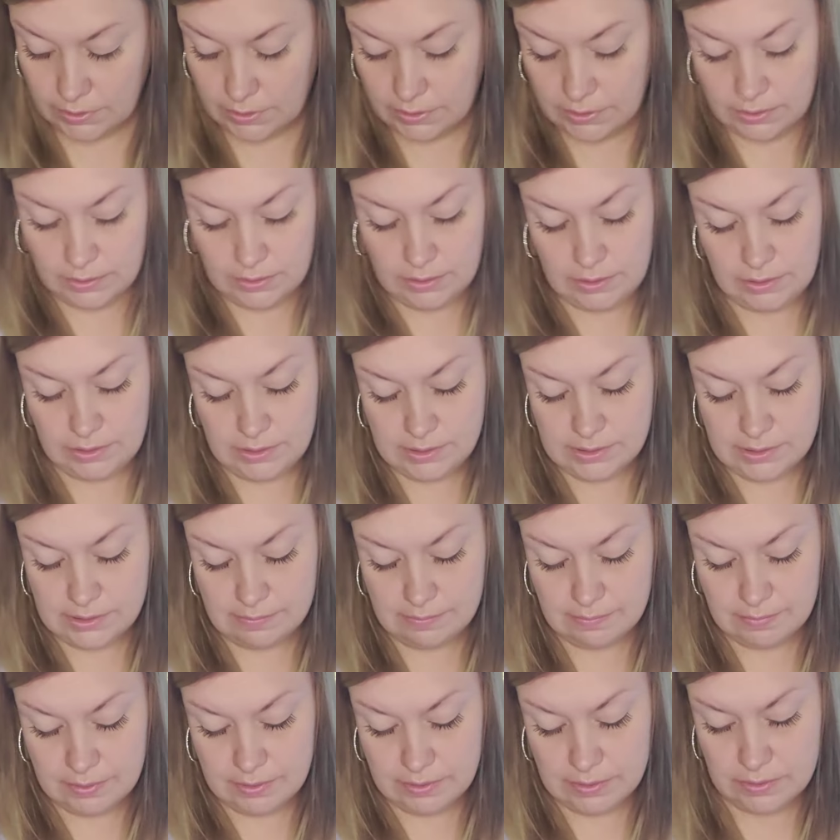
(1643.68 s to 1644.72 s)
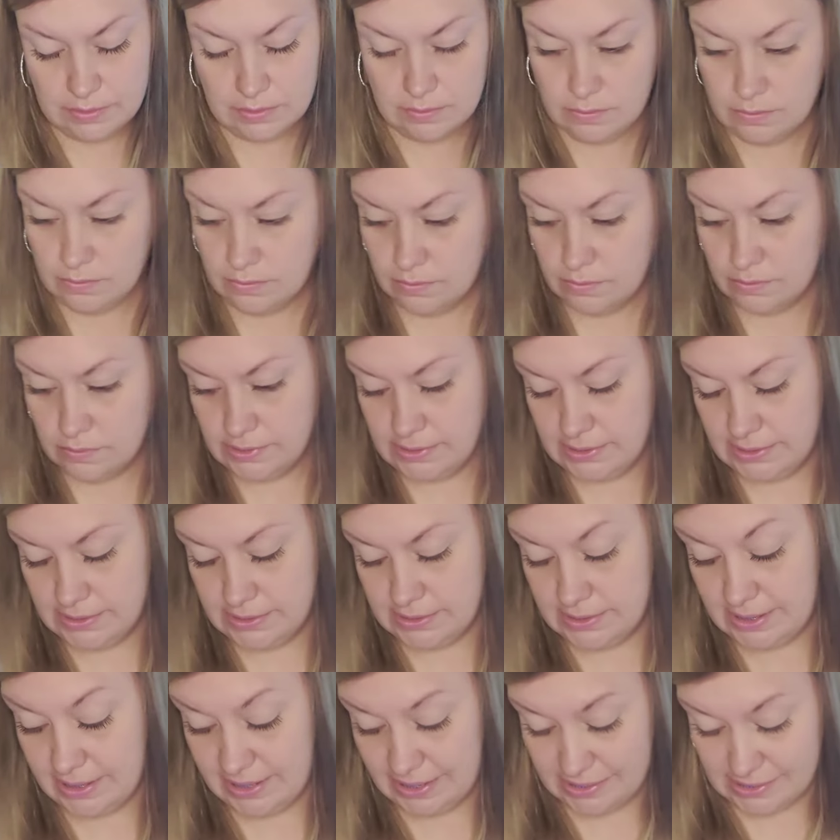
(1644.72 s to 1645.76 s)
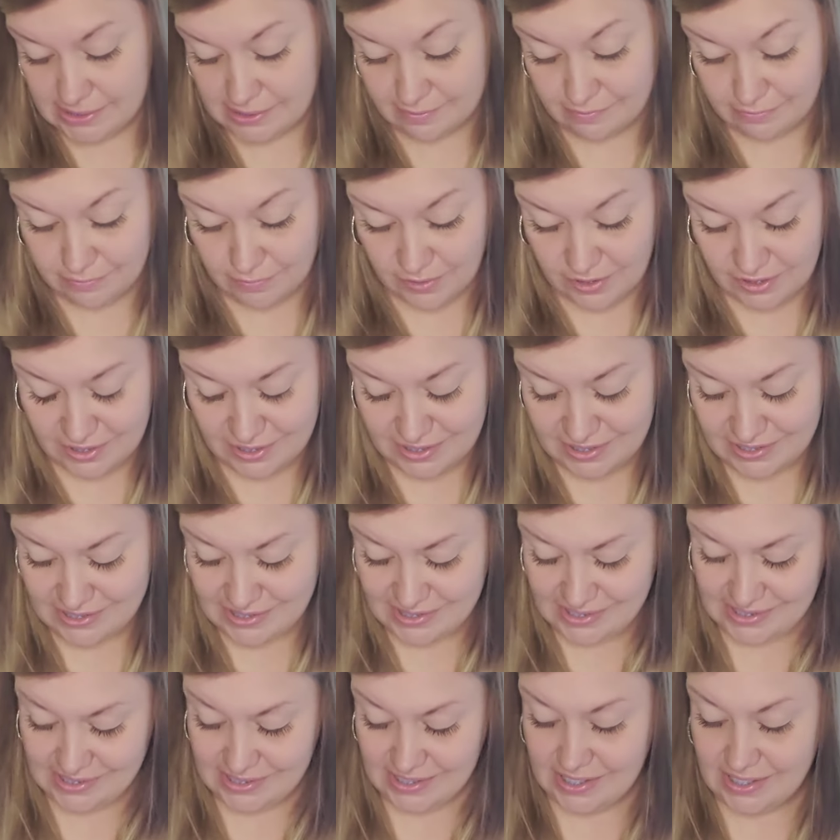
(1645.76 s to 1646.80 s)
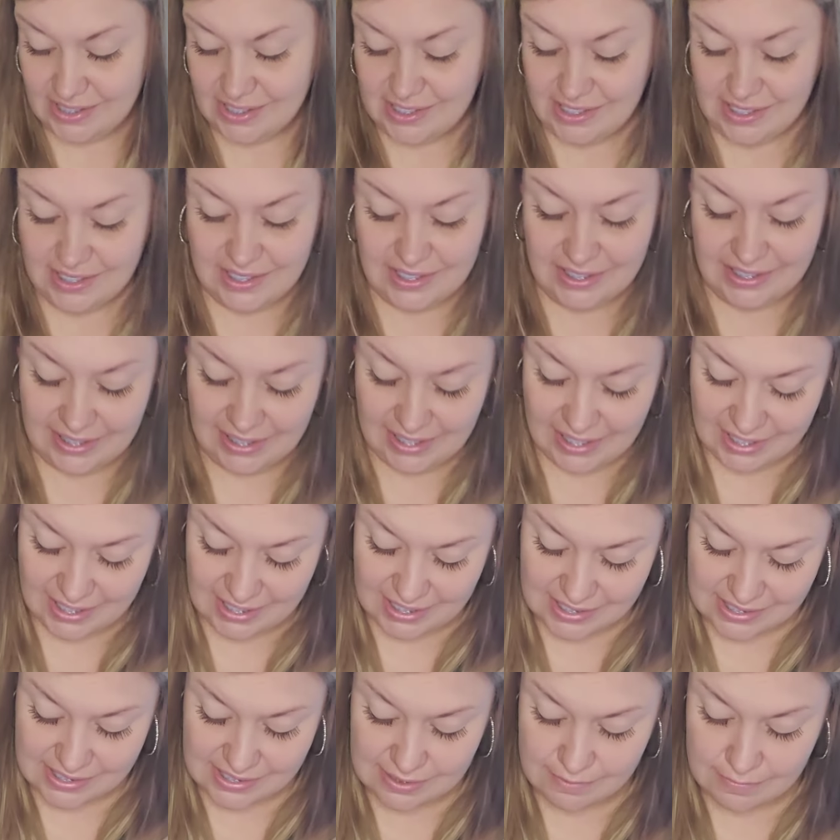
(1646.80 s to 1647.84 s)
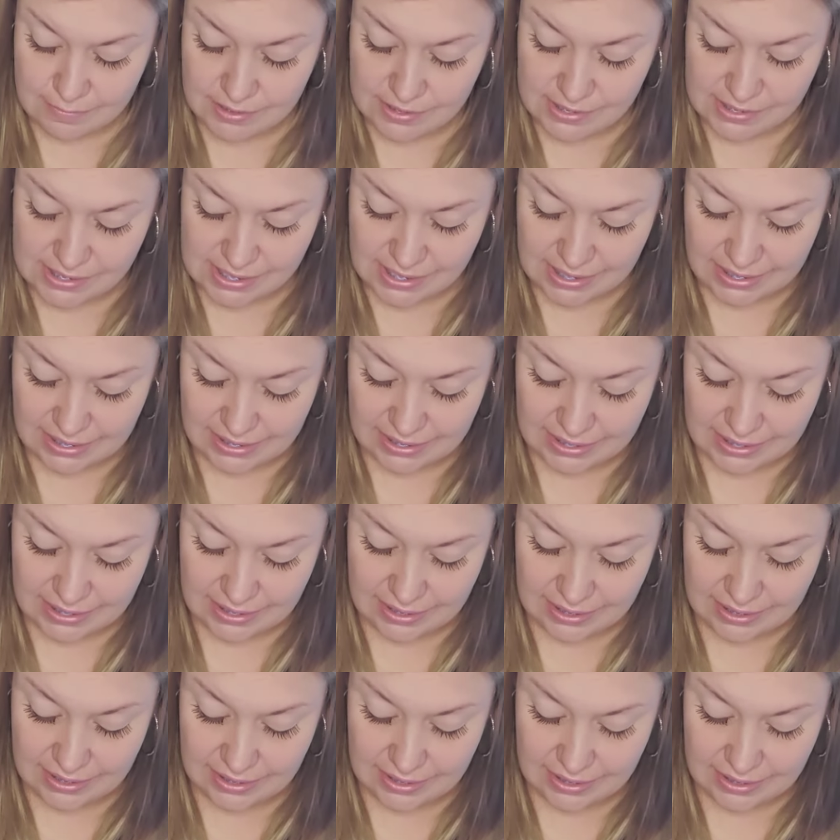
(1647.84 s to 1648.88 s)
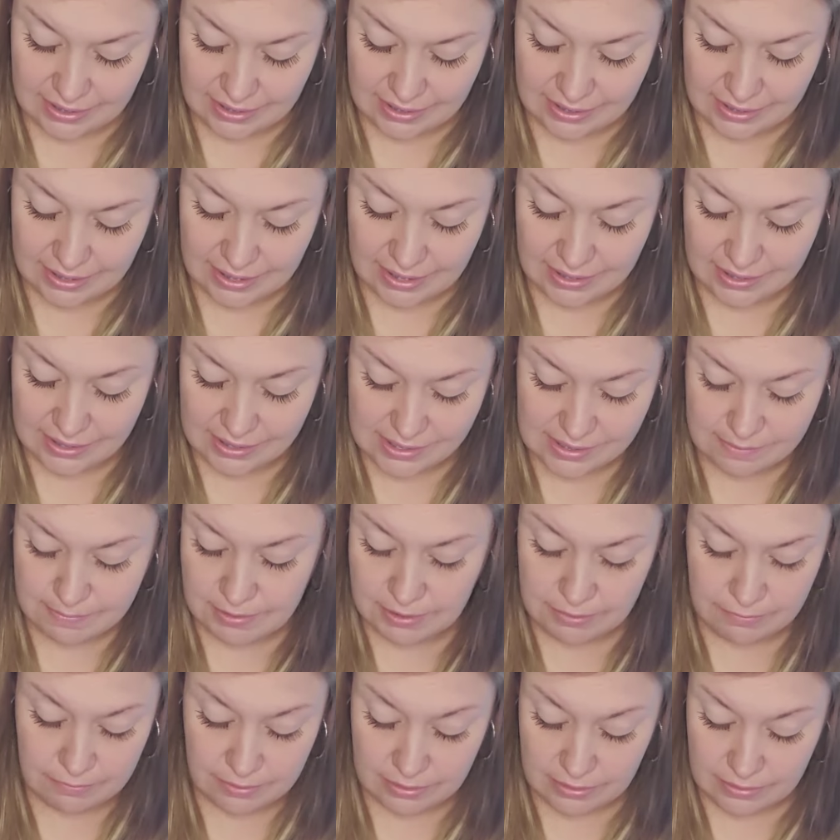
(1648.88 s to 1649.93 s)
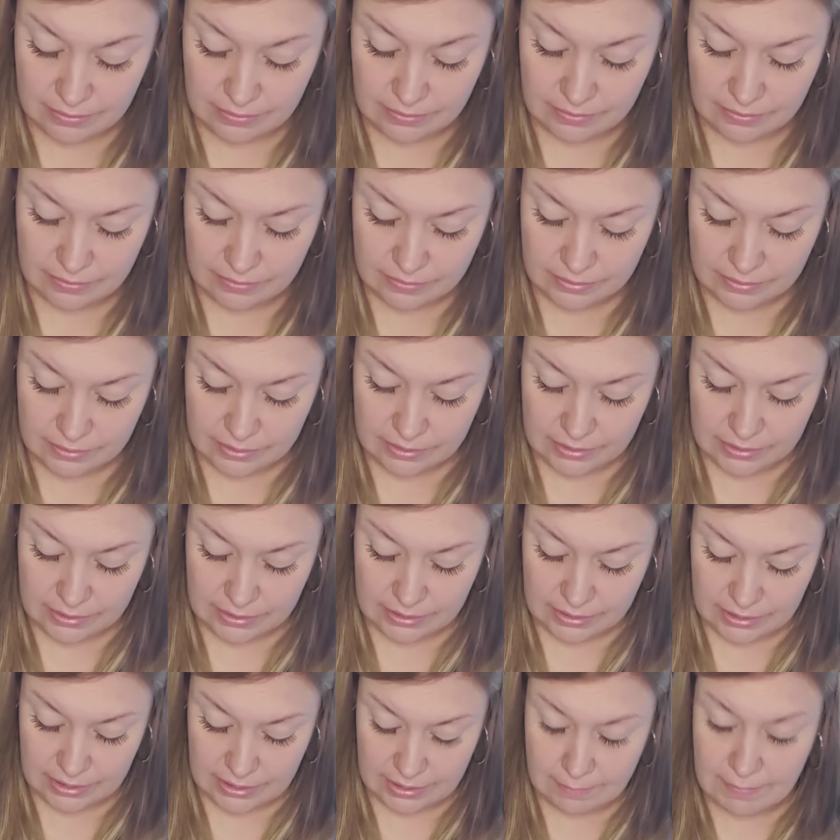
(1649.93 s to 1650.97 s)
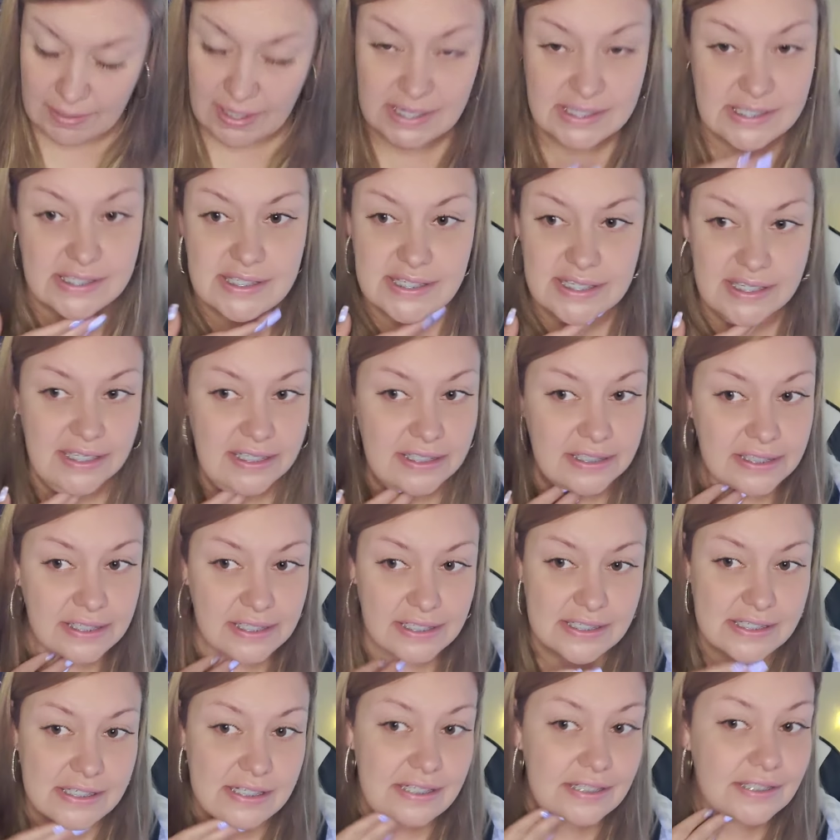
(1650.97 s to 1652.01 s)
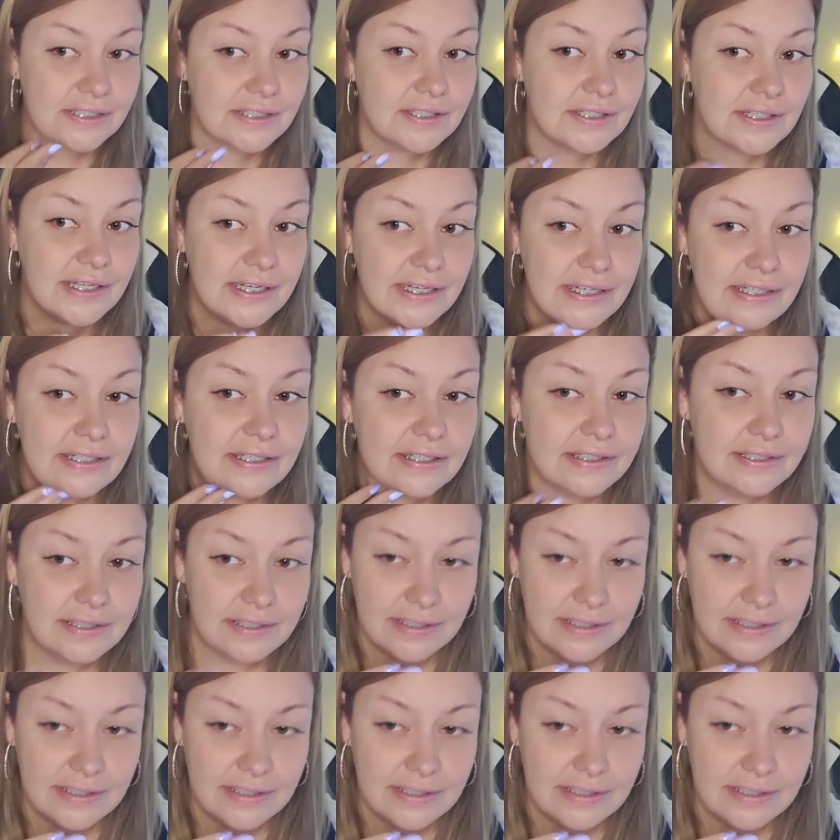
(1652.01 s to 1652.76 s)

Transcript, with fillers: And the Ace of Pentacles. It's the Ace of Wands. Yeah, someone's like can this be real? Am I seeing things clearly?